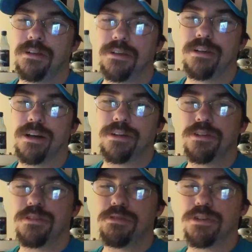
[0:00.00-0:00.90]
gotten
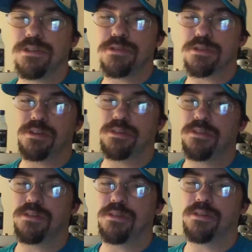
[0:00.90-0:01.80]
new news
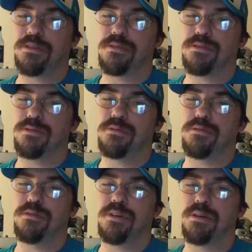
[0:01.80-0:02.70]

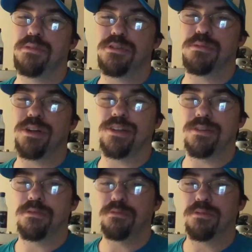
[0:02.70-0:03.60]
in between
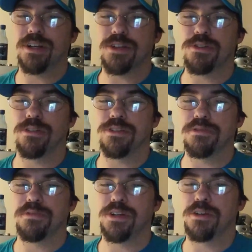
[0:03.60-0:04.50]
when I started
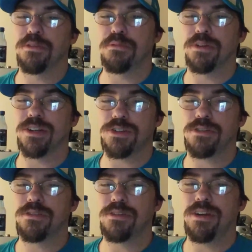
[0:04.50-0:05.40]
this video and when I
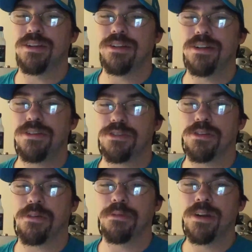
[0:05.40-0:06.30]
ended it,
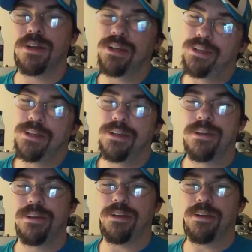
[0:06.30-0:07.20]
so
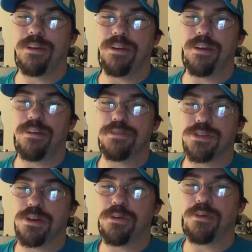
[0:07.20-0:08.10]
if
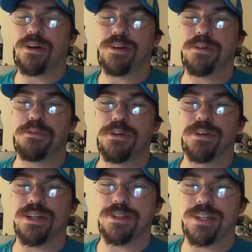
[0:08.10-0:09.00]
so, I will
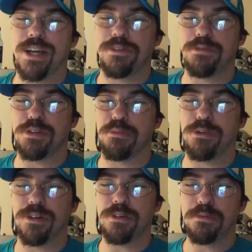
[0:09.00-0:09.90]
get to that news
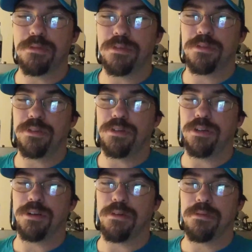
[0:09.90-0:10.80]
tomorrow.
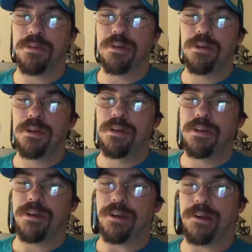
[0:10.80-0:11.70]
You know,
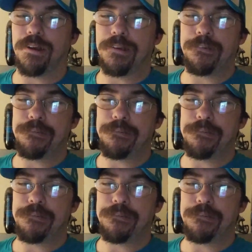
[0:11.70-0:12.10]
uh,